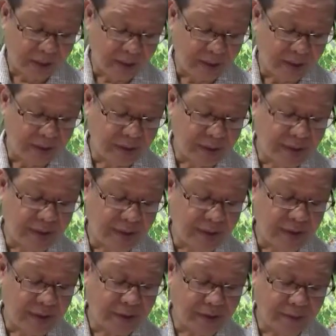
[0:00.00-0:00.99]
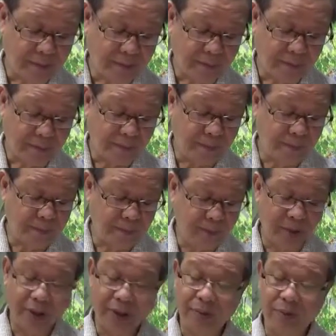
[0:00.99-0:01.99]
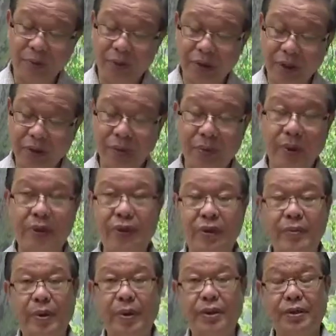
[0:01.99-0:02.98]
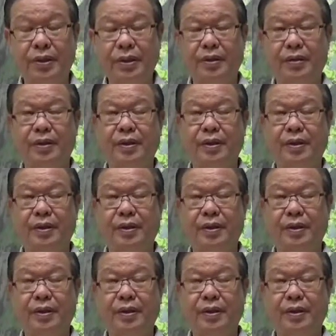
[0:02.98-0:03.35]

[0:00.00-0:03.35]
It says that the Buddha is well respected.